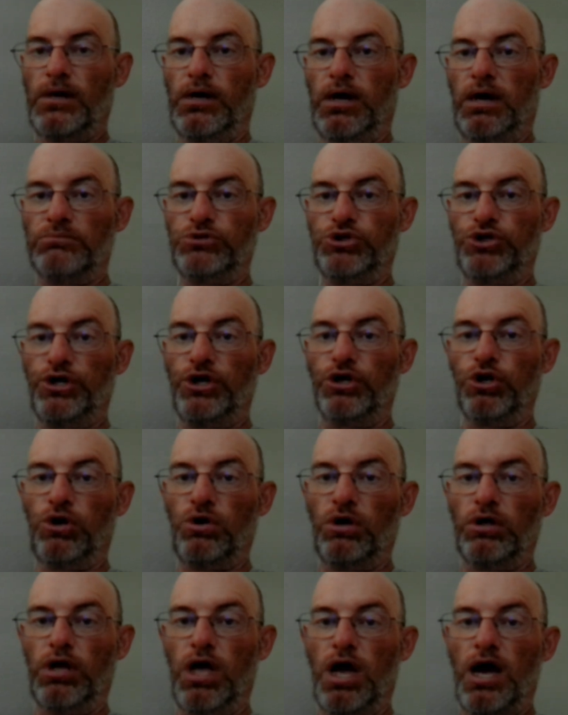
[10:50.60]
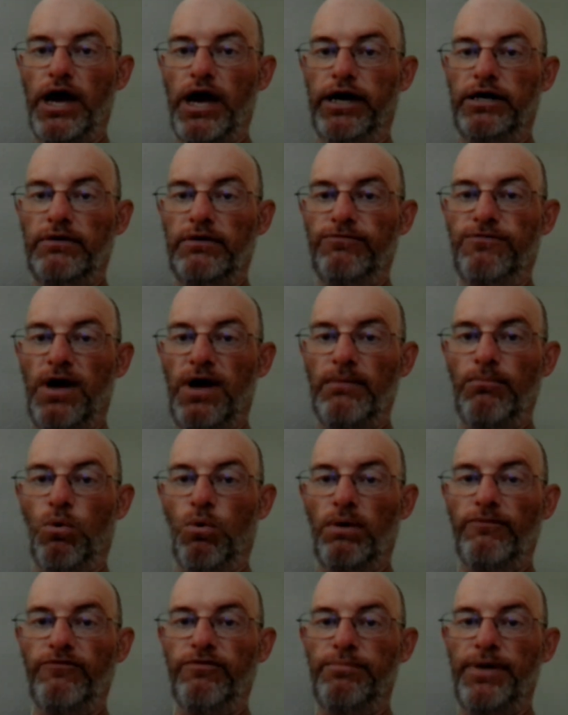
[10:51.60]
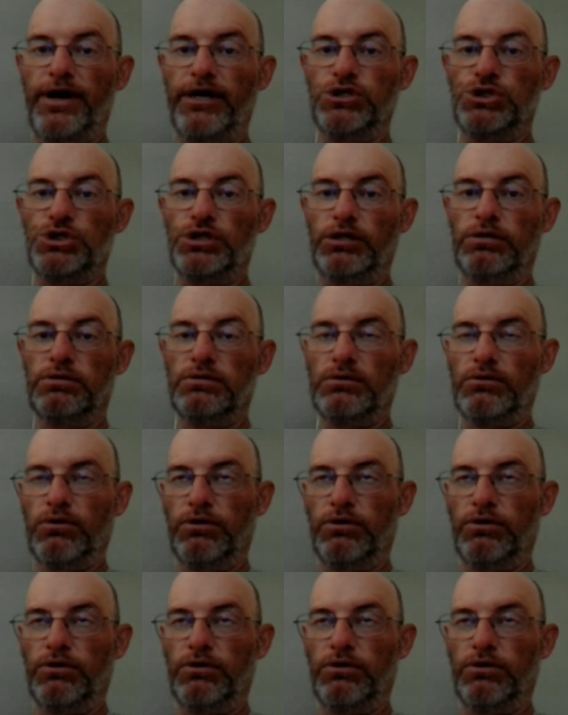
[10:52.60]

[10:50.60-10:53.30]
sure you can look online and find more information